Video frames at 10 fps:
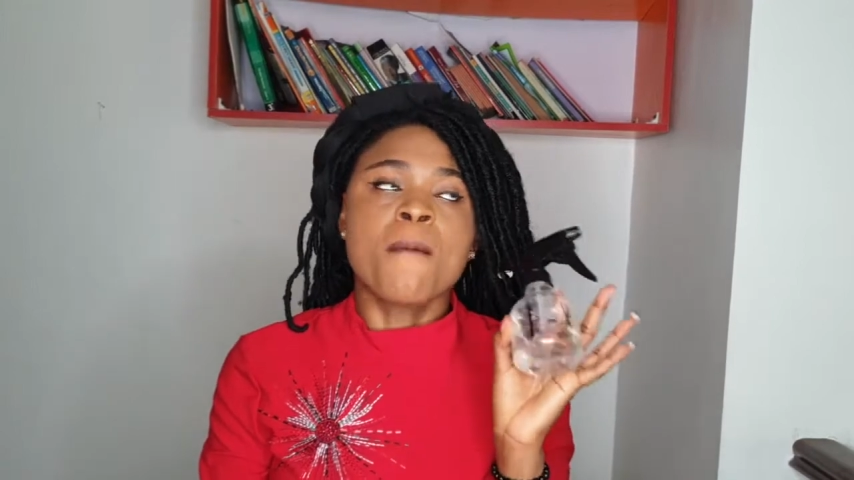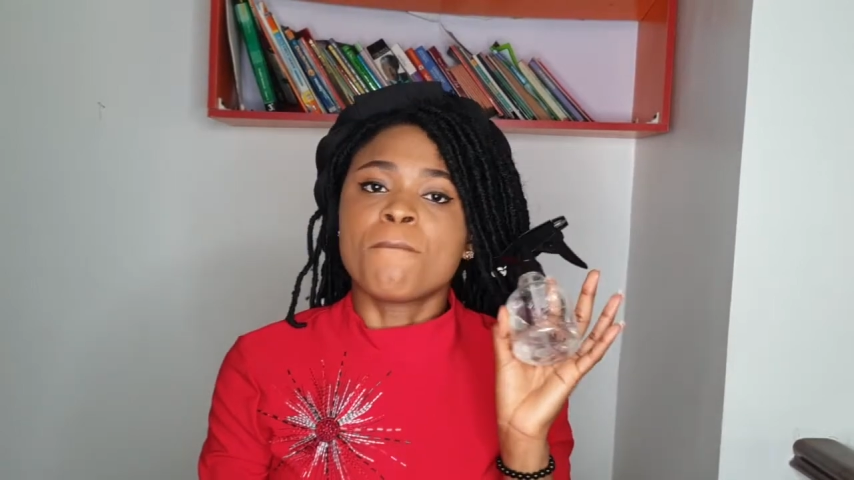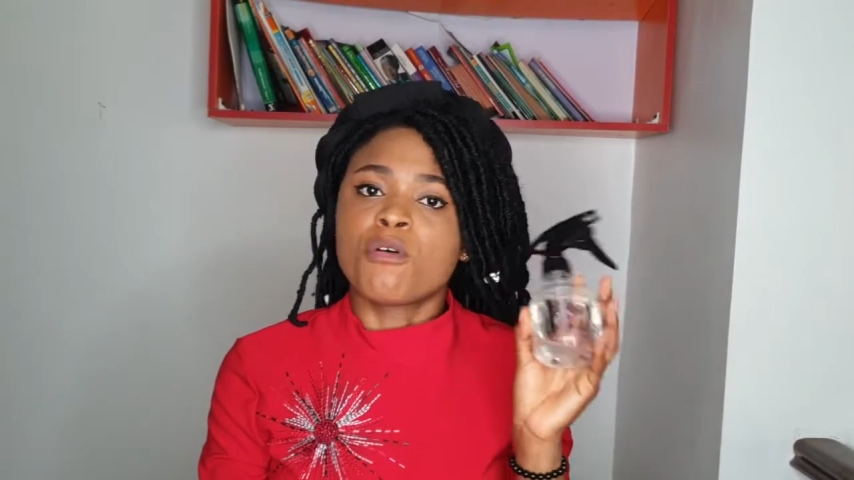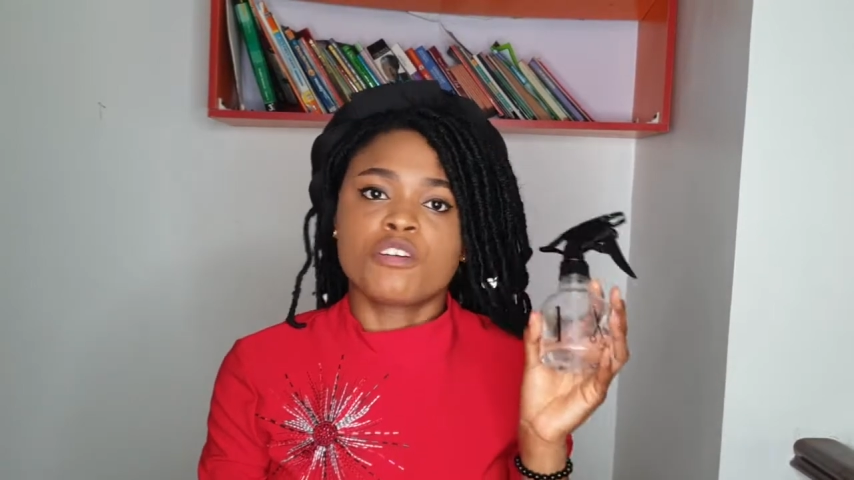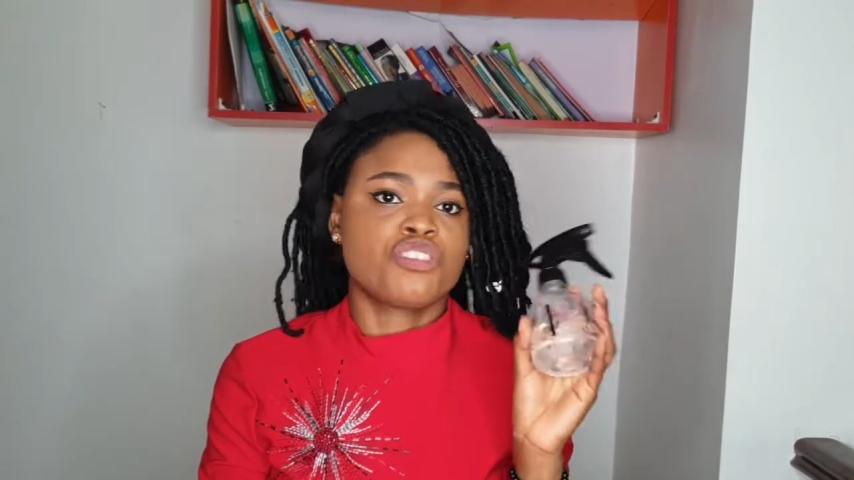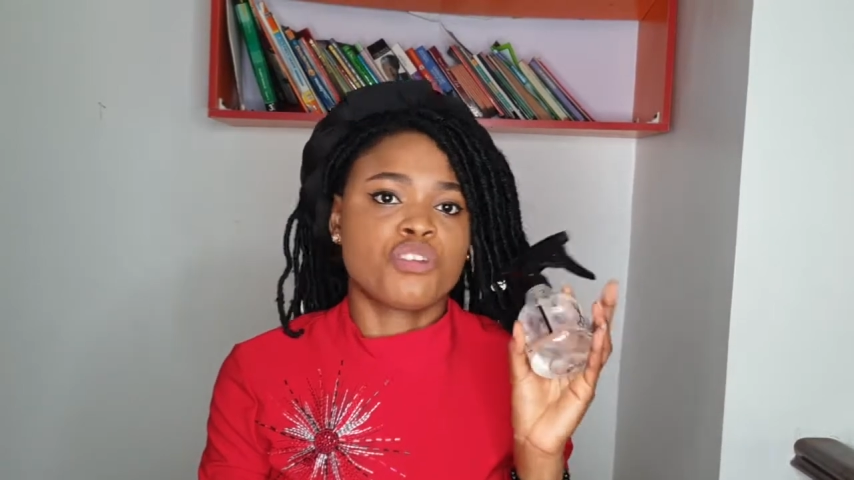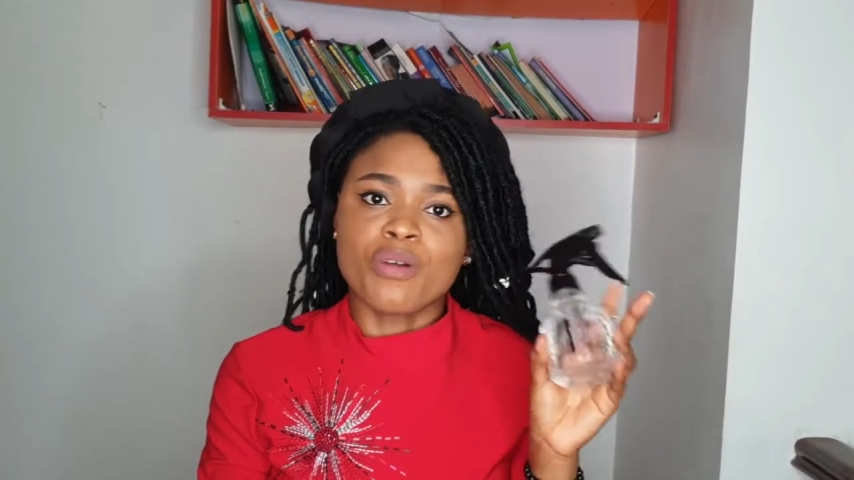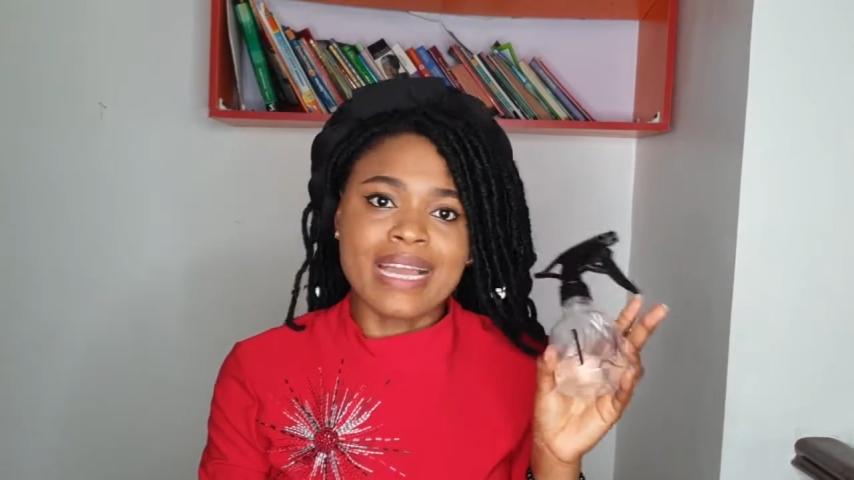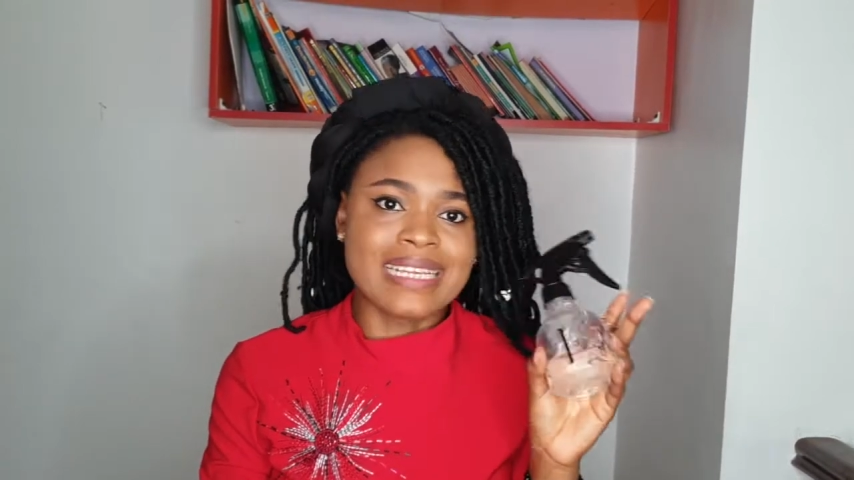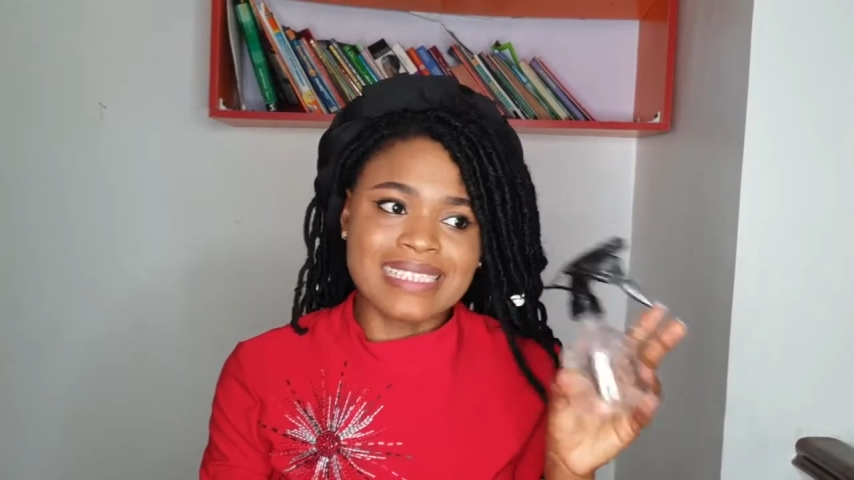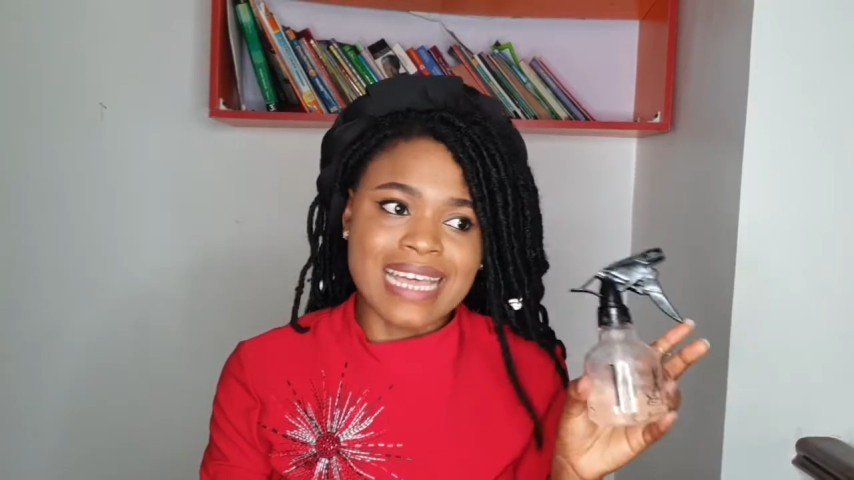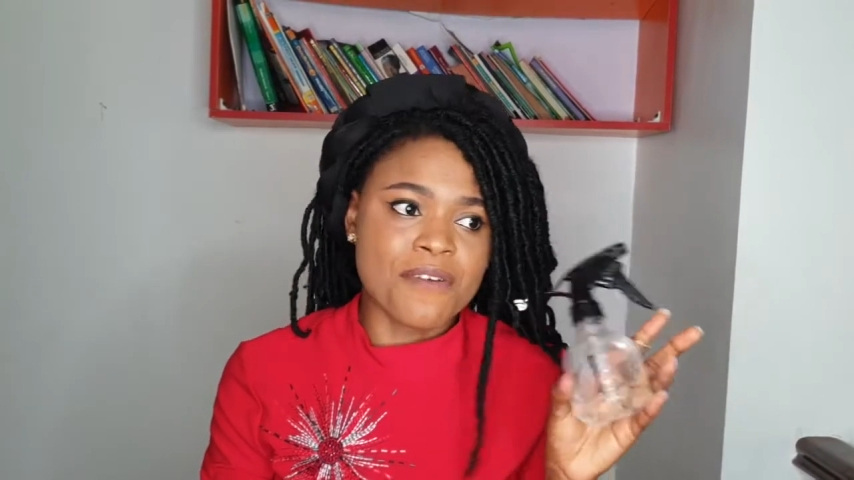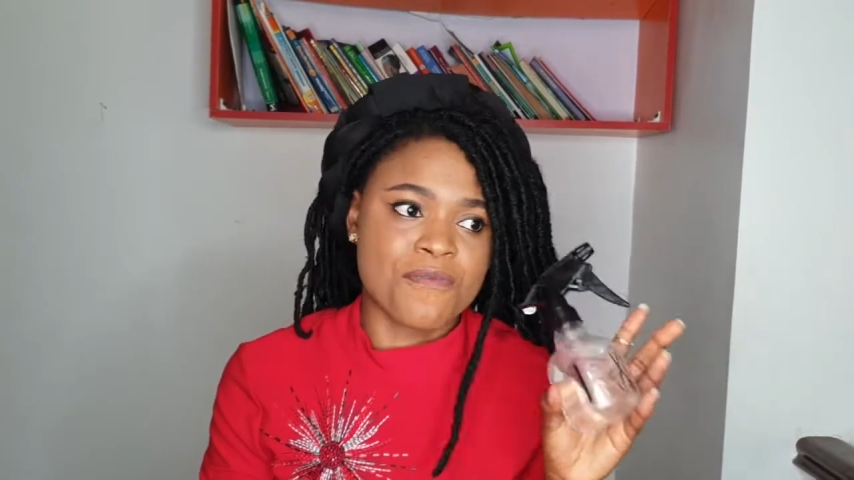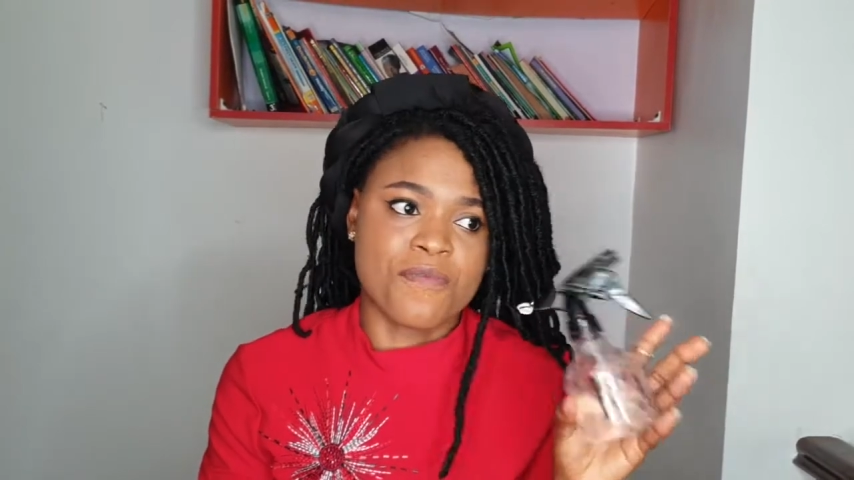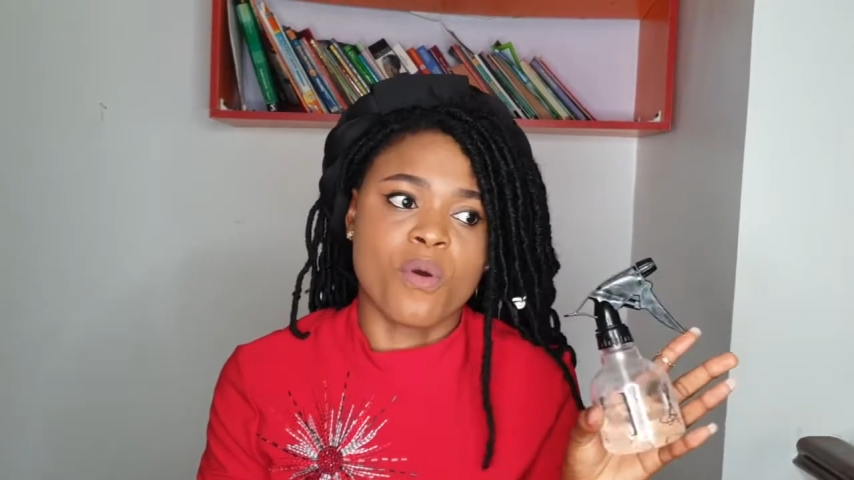moisturizer
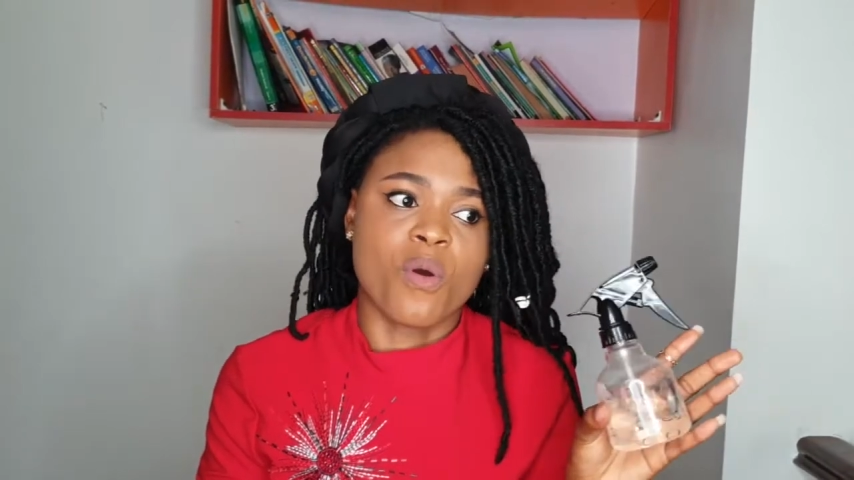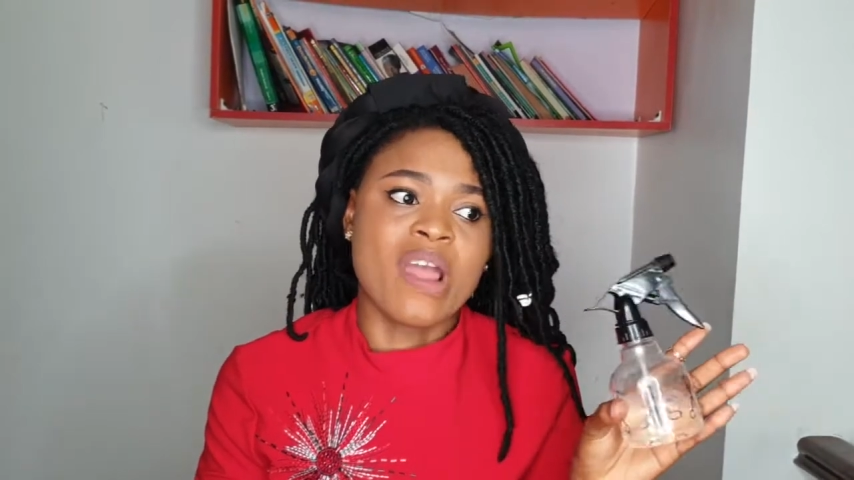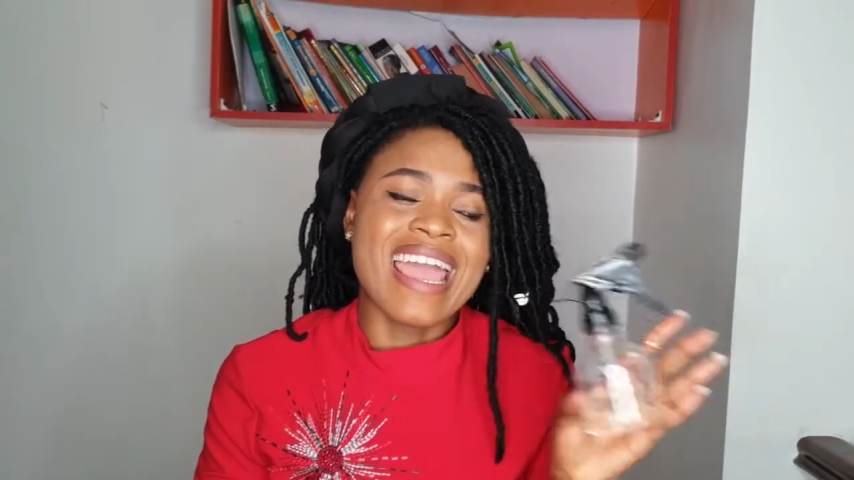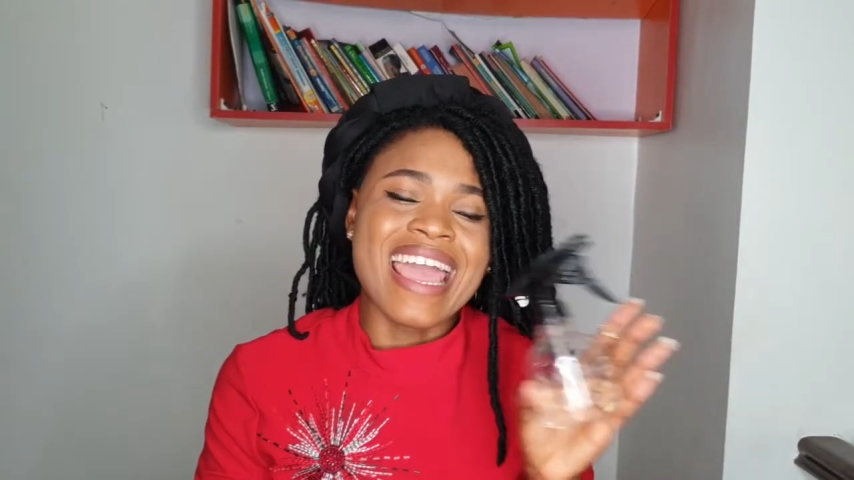for